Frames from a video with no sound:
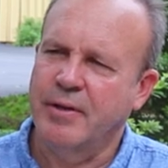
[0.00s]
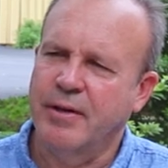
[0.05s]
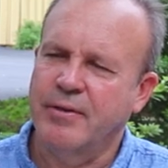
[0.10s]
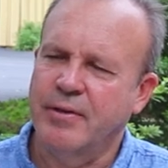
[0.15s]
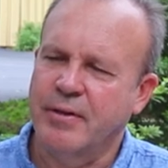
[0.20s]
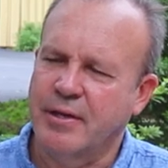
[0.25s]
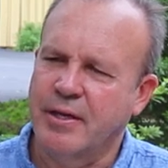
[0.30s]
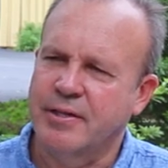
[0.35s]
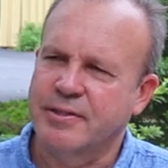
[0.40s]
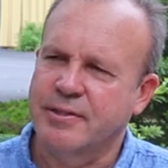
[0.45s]
No, I
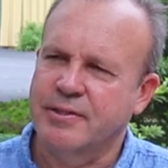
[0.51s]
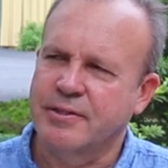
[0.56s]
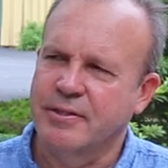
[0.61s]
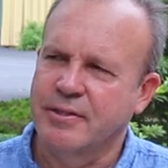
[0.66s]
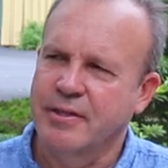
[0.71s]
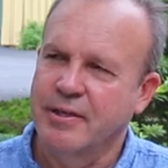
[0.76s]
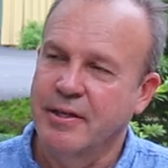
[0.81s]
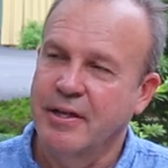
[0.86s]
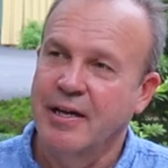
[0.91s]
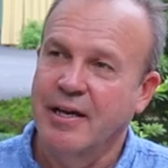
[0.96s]
think
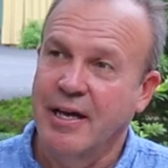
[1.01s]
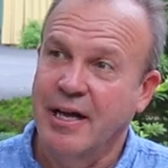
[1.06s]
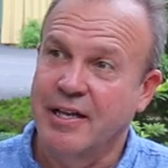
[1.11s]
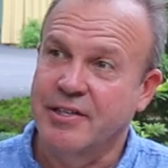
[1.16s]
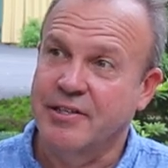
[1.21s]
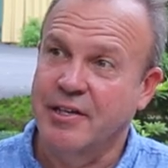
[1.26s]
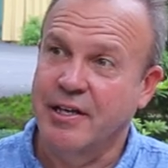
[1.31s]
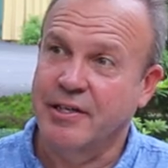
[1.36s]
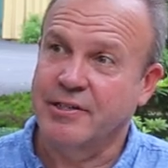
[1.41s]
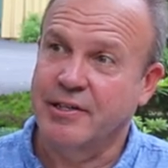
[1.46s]
that's yeah.
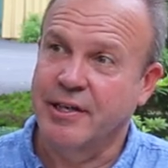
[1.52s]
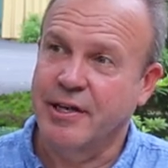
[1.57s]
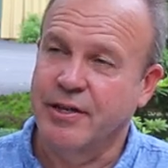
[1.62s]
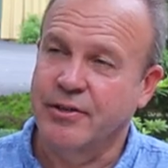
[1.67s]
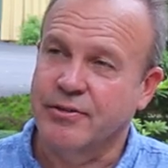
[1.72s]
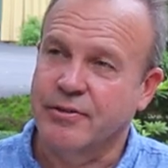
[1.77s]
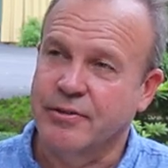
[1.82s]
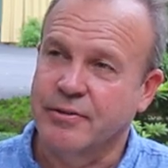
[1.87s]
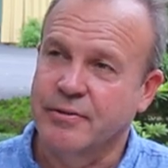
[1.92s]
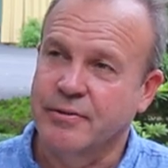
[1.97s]
That's an excellent
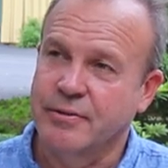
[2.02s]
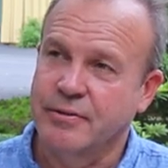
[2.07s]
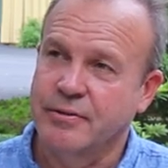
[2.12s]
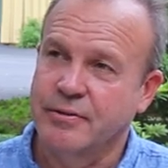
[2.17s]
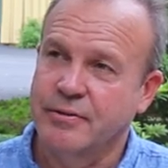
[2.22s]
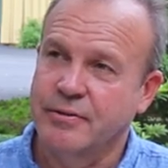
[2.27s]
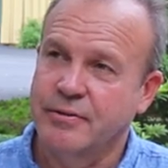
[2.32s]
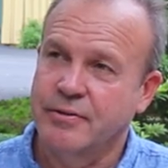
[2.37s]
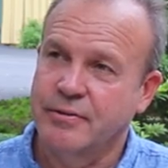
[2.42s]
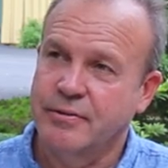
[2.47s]
answer.
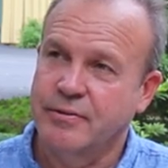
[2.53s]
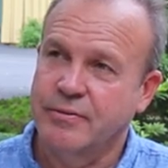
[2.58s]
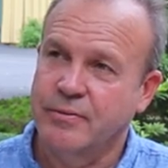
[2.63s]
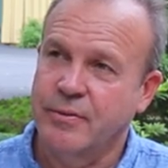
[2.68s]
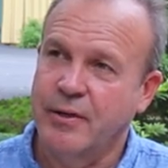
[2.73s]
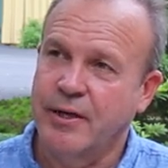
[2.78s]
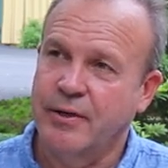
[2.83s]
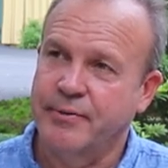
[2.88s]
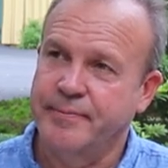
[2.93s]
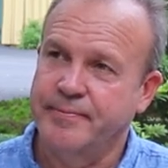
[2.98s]

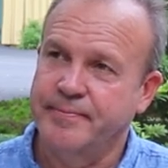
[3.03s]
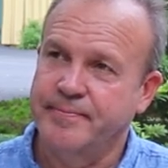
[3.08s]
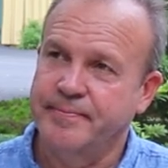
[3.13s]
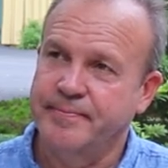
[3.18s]
Thanks. Wow.